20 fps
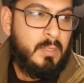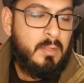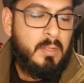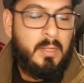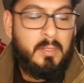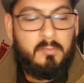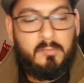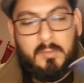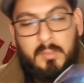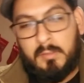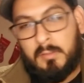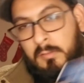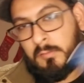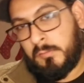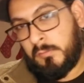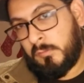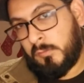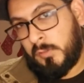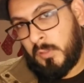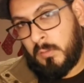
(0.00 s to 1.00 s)
like I said,
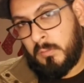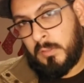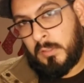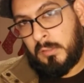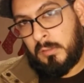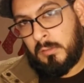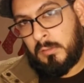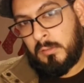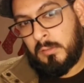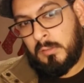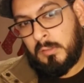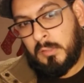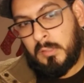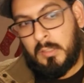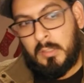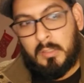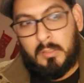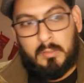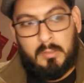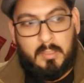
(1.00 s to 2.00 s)
this is Sony.
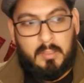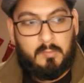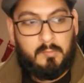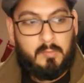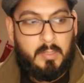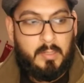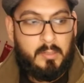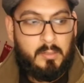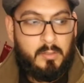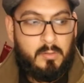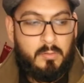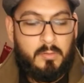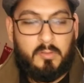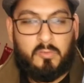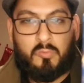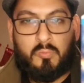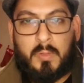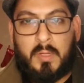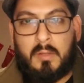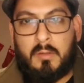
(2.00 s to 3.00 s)
They decided to go
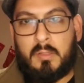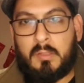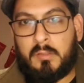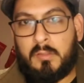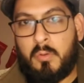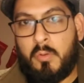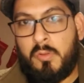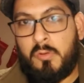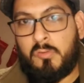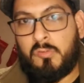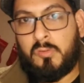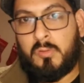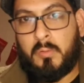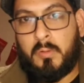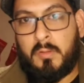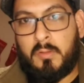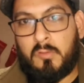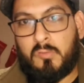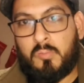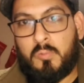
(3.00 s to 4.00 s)
this route and tell their
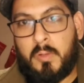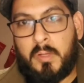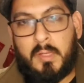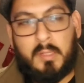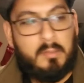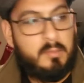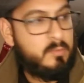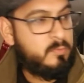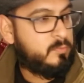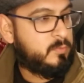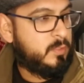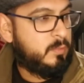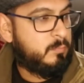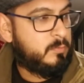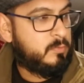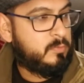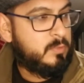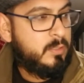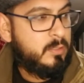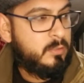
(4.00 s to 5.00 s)
story this way. This team
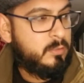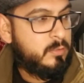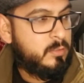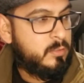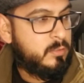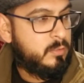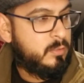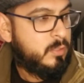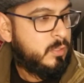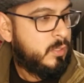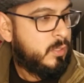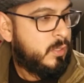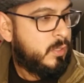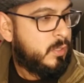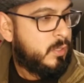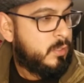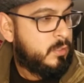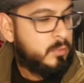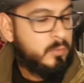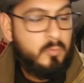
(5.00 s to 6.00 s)
decided to
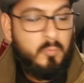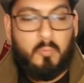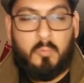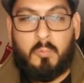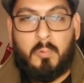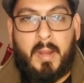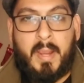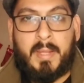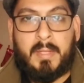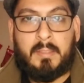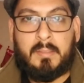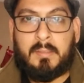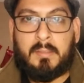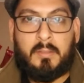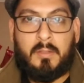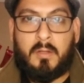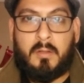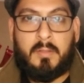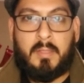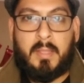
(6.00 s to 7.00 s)
write,
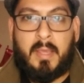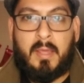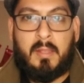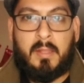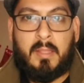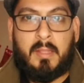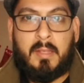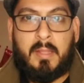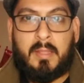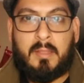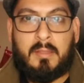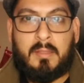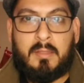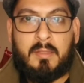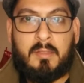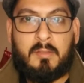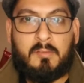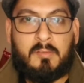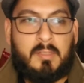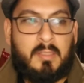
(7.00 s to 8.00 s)
the alien like
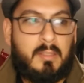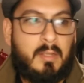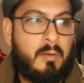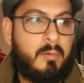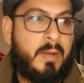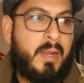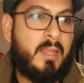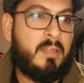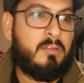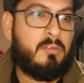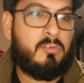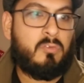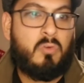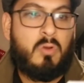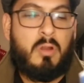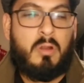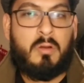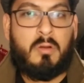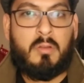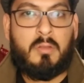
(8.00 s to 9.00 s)
this, and to write it
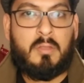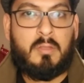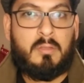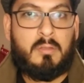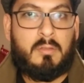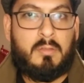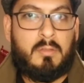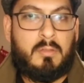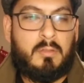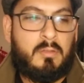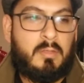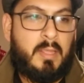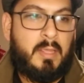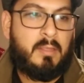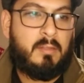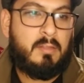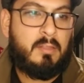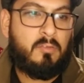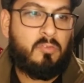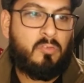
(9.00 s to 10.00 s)
stronger than,
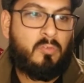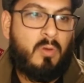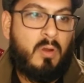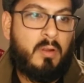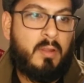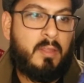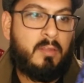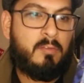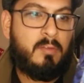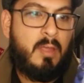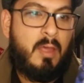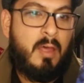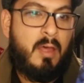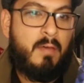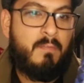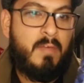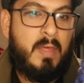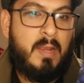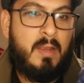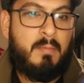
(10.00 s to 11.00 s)
like, as strong as
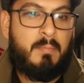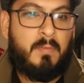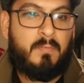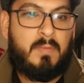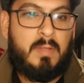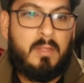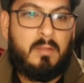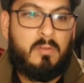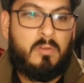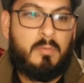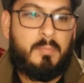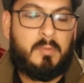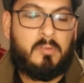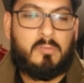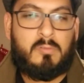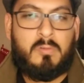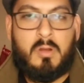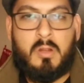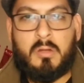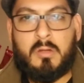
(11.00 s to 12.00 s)
Venom, if not a little bit
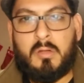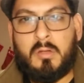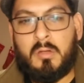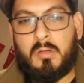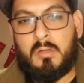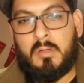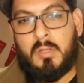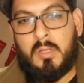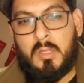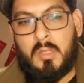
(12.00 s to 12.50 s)
stronger.